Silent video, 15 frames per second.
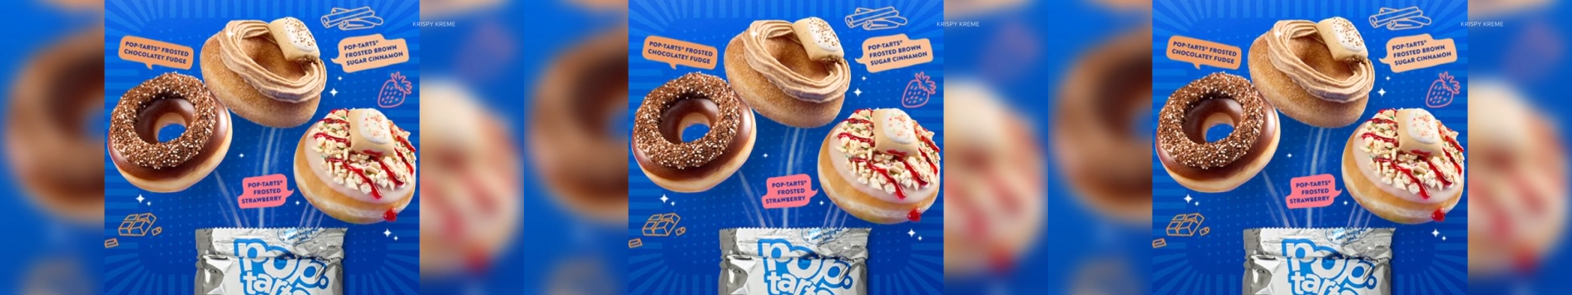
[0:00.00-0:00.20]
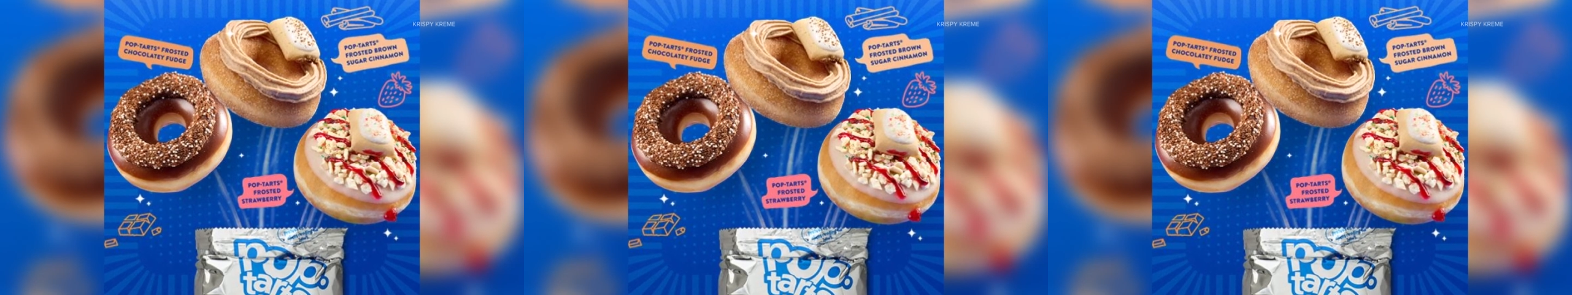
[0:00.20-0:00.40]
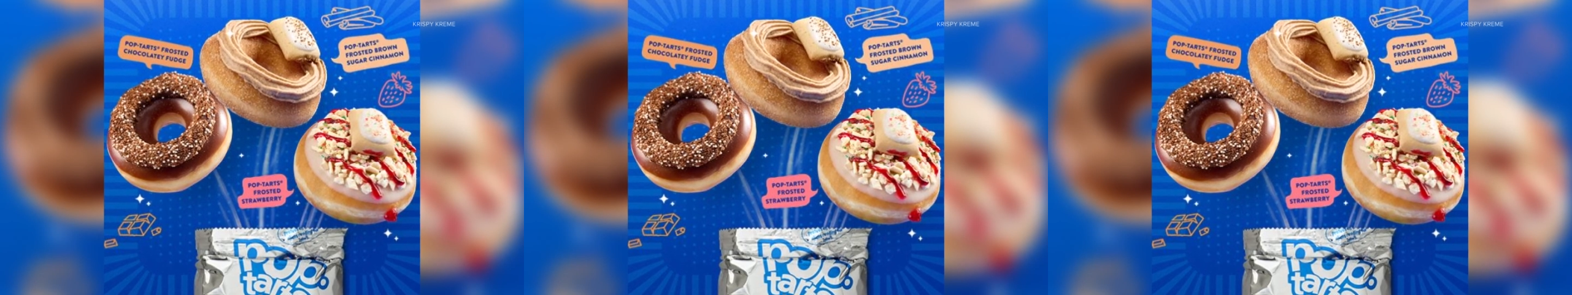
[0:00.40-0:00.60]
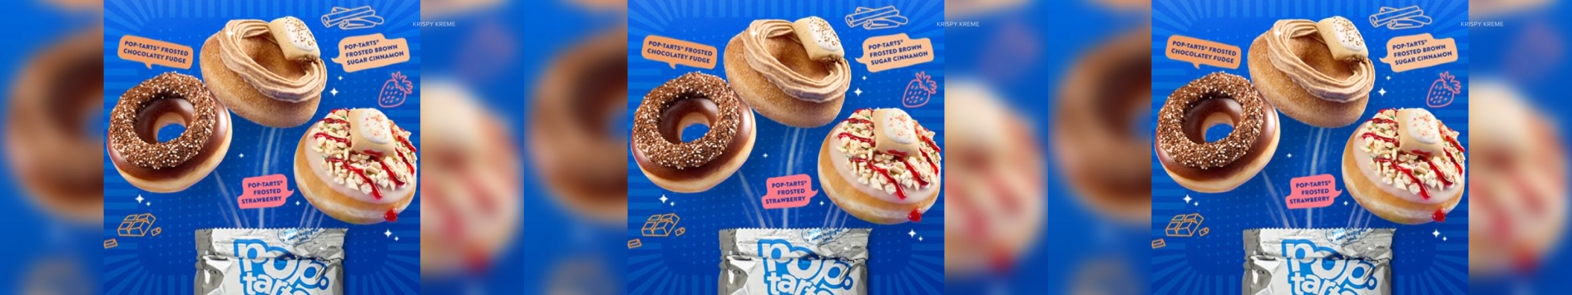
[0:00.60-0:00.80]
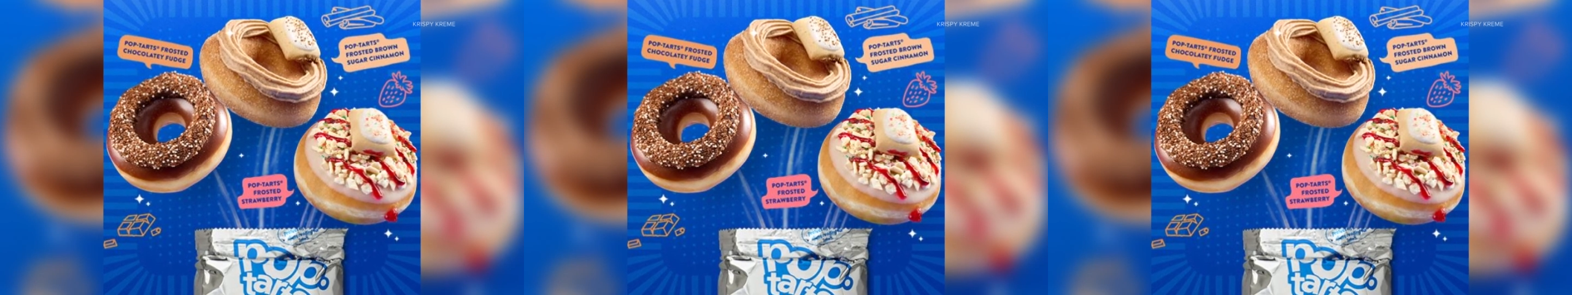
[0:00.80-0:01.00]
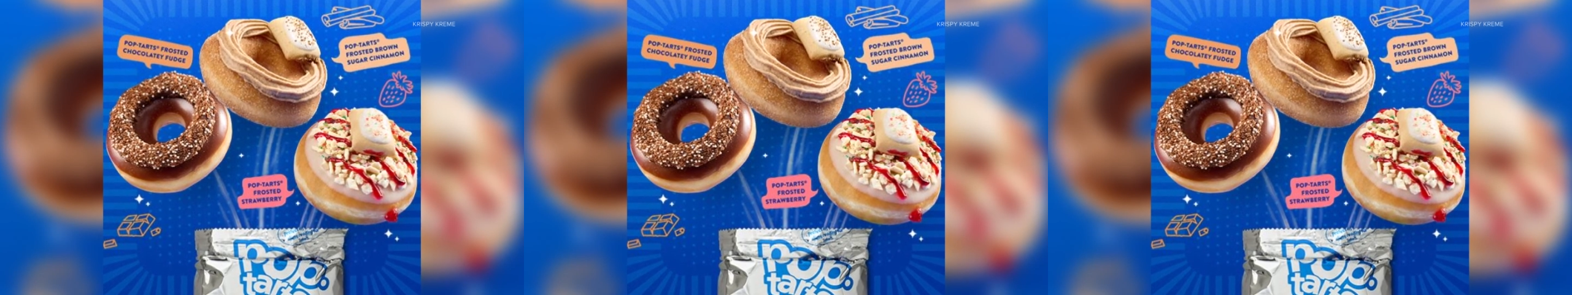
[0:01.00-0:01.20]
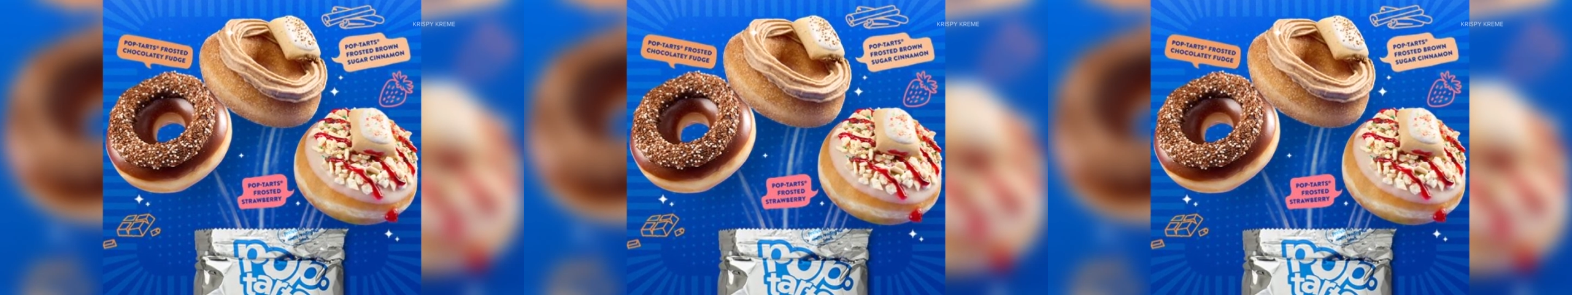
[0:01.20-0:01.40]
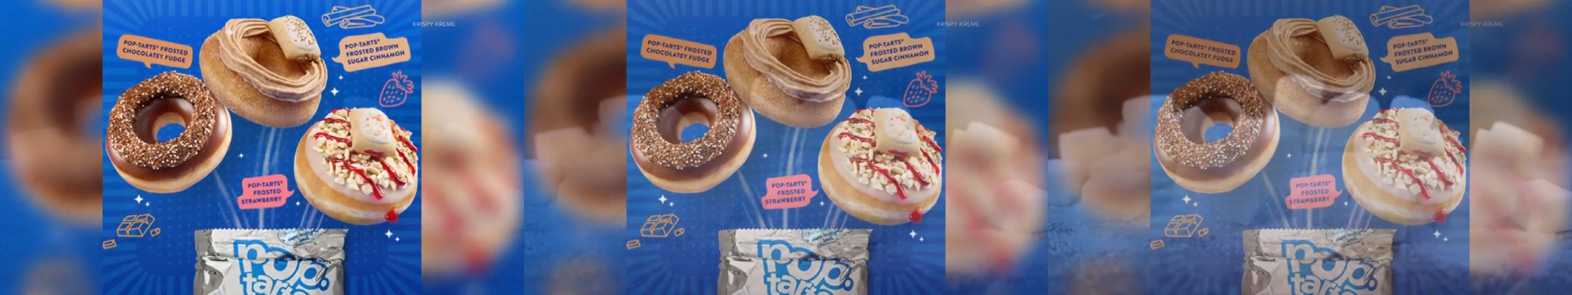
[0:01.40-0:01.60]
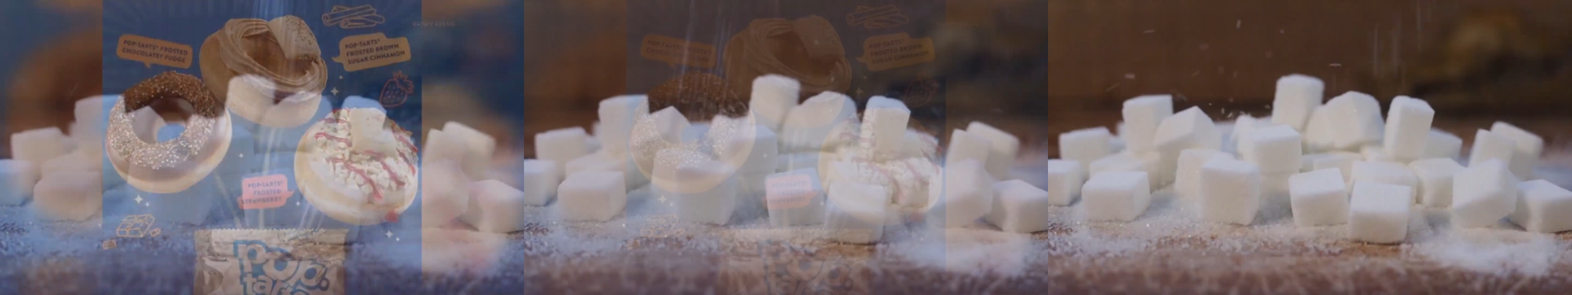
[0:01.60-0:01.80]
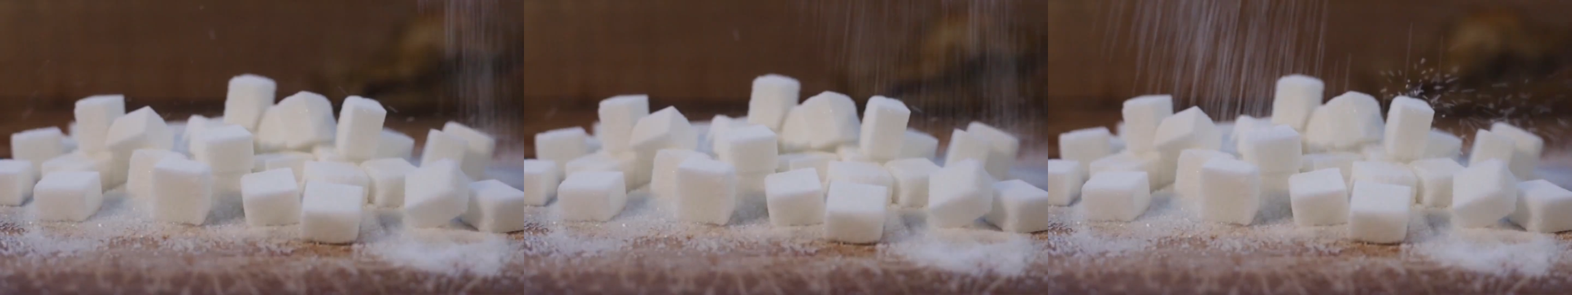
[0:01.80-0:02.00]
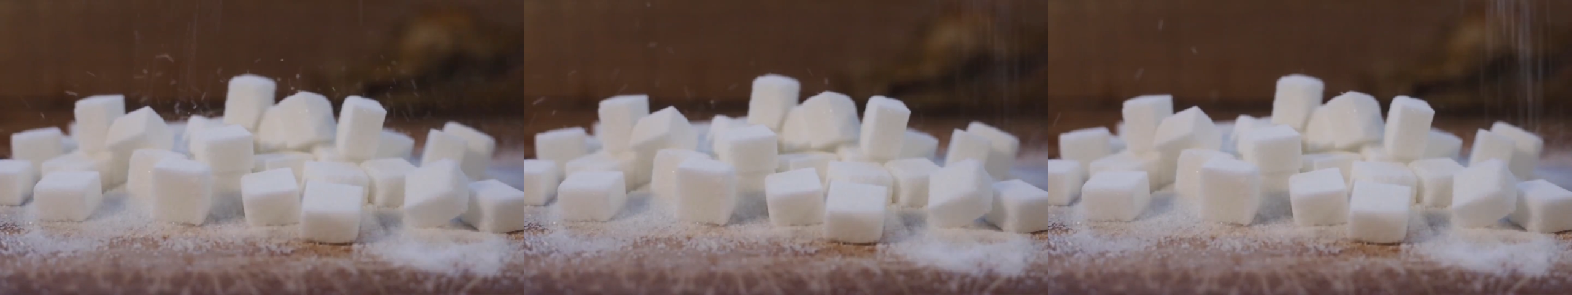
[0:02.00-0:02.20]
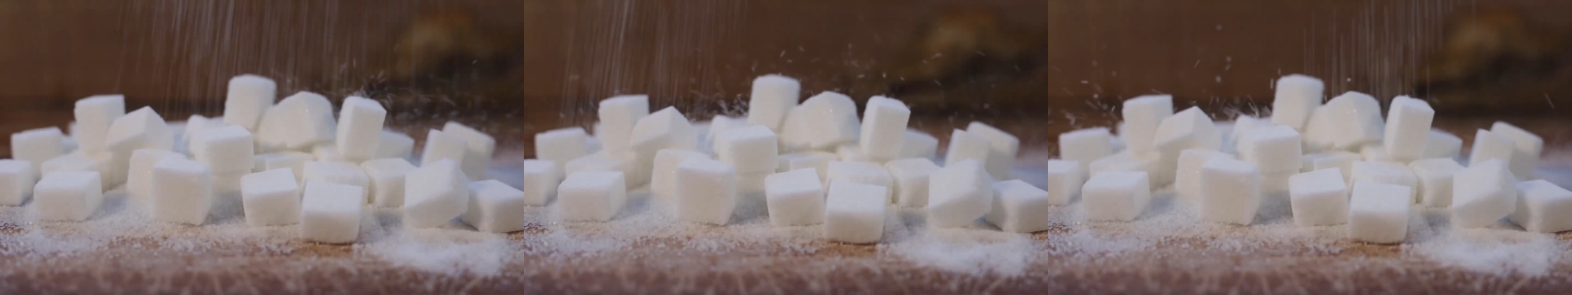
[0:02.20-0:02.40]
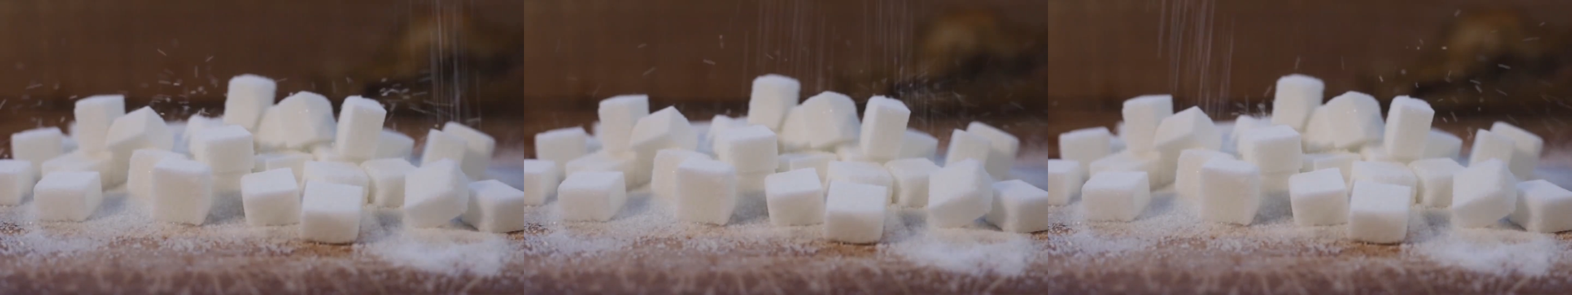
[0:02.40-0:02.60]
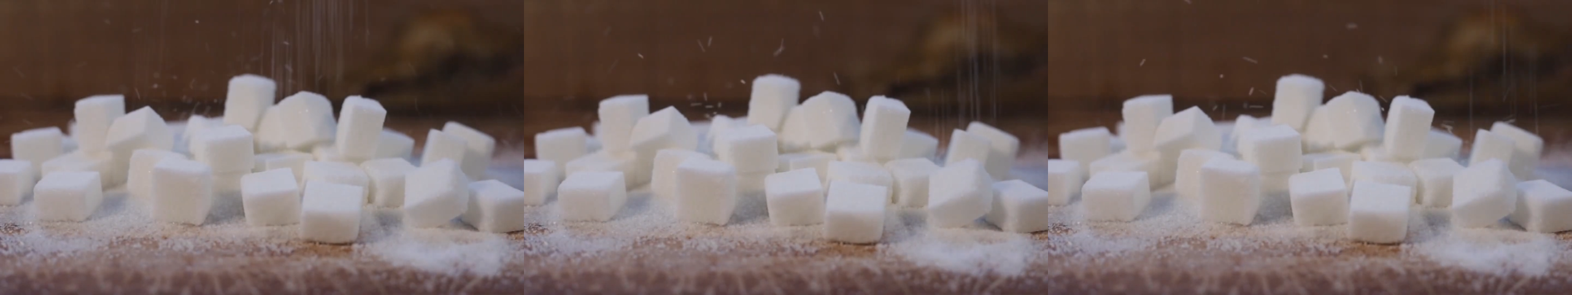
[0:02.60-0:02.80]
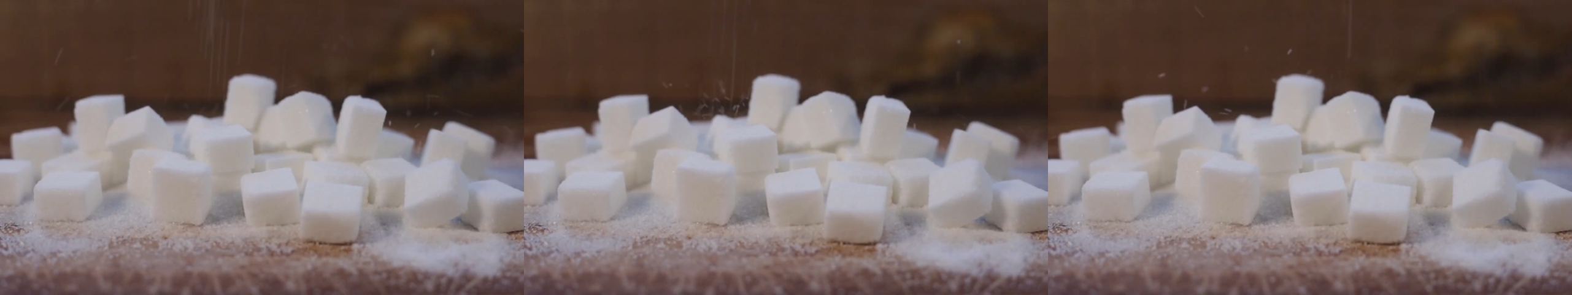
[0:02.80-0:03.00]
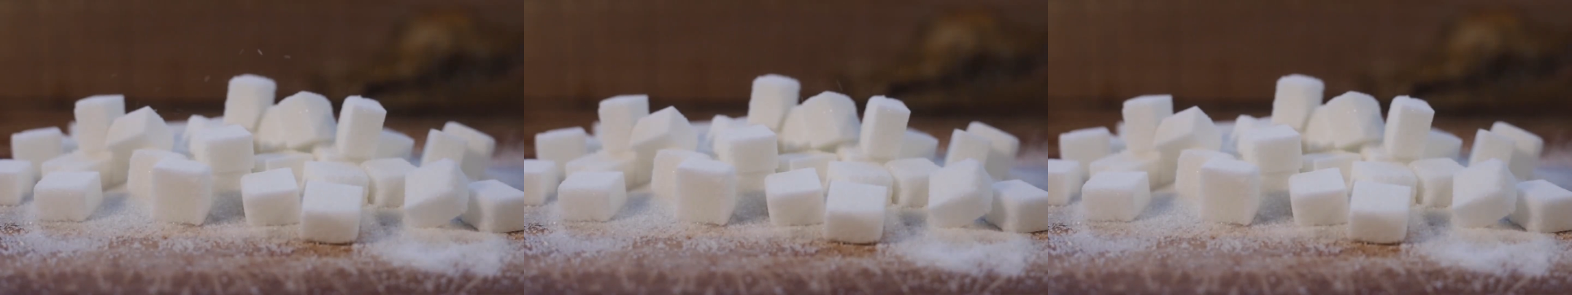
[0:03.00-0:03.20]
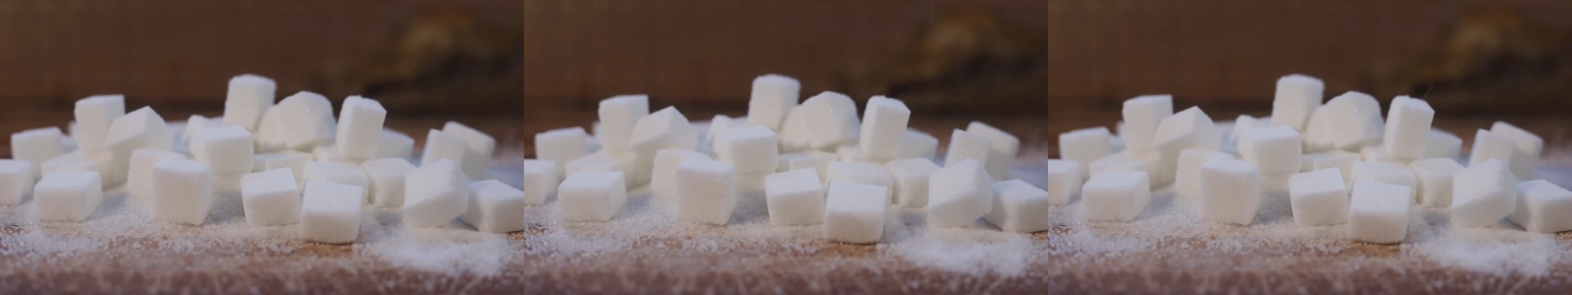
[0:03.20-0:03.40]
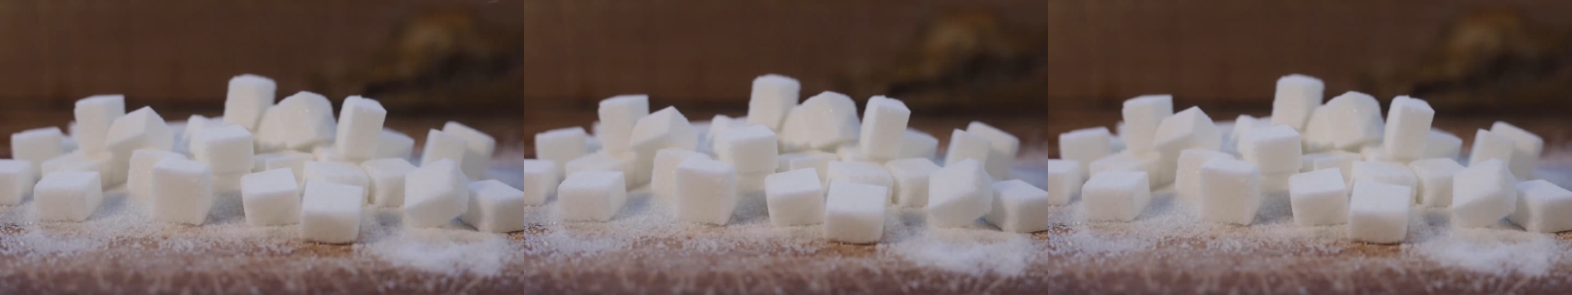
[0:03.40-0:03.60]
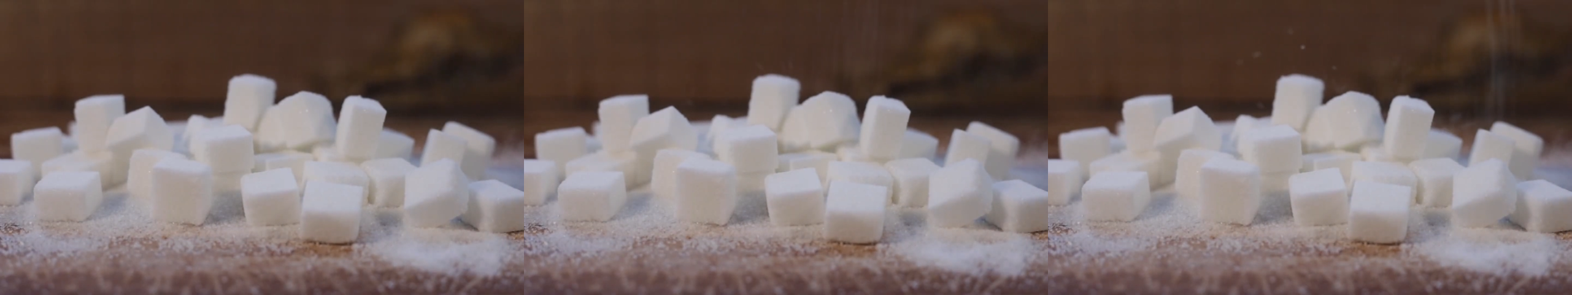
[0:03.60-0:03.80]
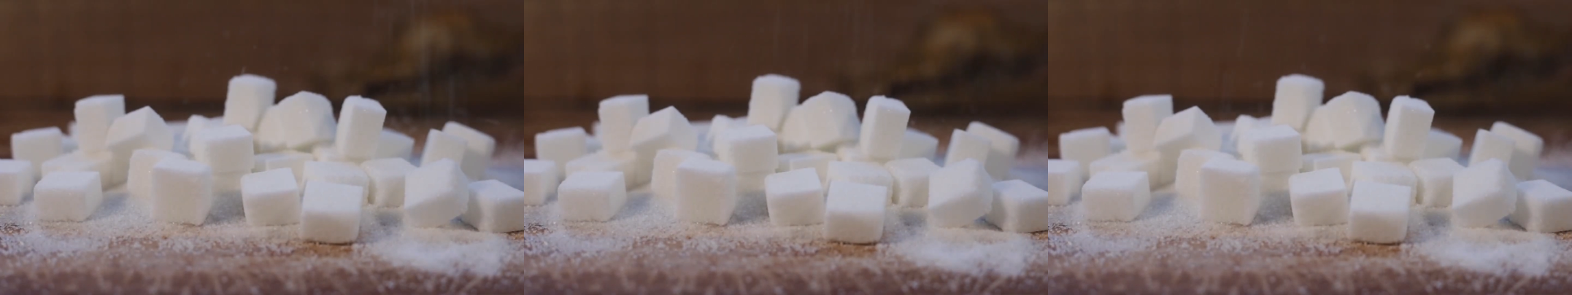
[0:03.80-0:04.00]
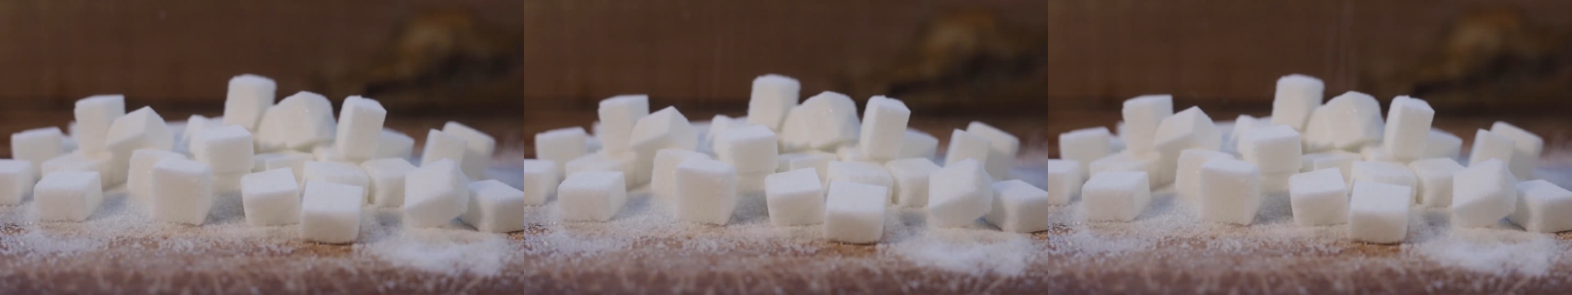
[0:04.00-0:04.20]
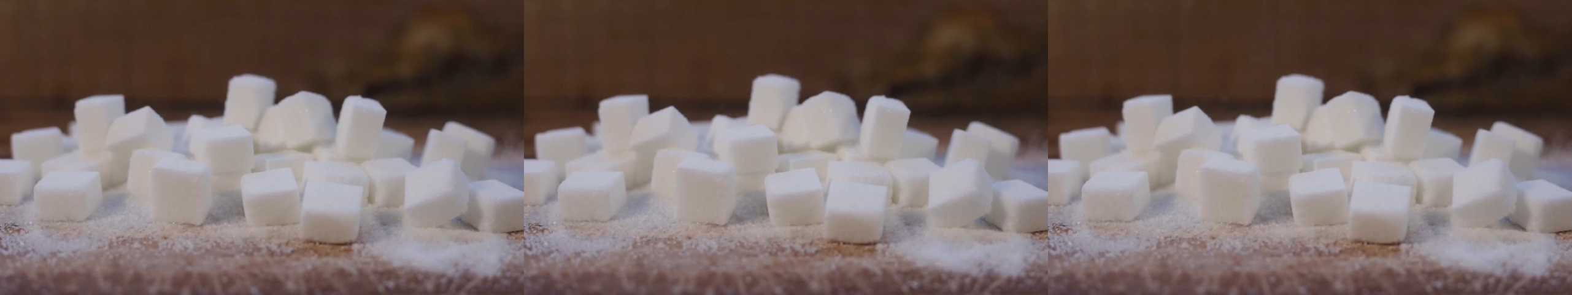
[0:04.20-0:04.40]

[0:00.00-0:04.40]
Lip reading: (no speaker visible)